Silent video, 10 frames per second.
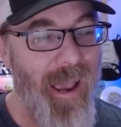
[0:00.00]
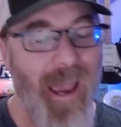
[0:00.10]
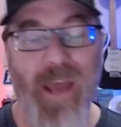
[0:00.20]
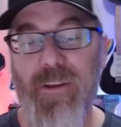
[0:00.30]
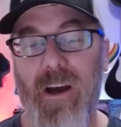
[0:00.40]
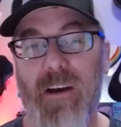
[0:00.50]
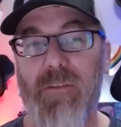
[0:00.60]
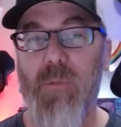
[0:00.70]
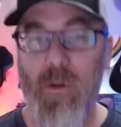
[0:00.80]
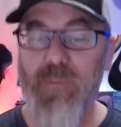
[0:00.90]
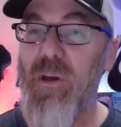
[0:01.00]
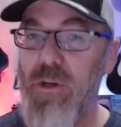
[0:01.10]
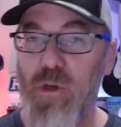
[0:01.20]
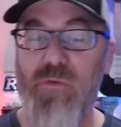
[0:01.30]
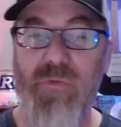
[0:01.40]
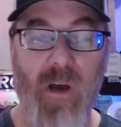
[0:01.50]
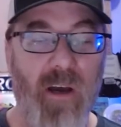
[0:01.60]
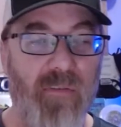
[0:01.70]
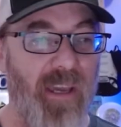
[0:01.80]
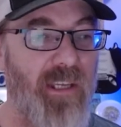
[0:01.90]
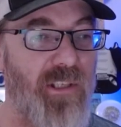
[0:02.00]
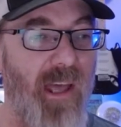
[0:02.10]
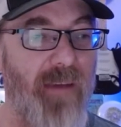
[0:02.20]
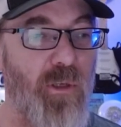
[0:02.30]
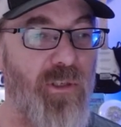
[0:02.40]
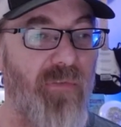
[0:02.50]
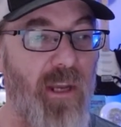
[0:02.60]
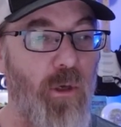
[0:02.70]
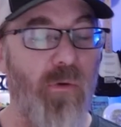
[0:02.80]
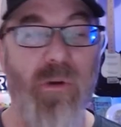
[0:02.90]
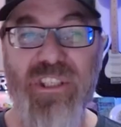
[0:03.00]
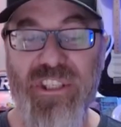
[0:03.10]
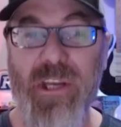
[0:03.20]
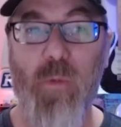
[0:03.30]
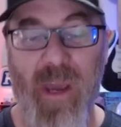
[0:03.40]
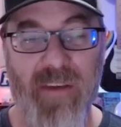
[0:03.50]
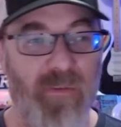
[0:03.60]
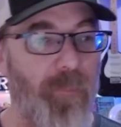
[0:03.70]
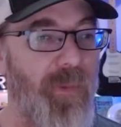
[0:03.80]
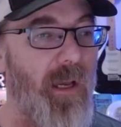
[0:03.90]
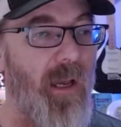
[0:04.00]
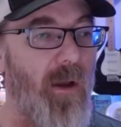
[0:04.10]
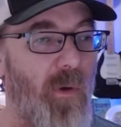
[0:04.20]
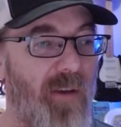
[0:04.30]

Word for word: at uh, new uh, Vegas live music venue, Sinwave. We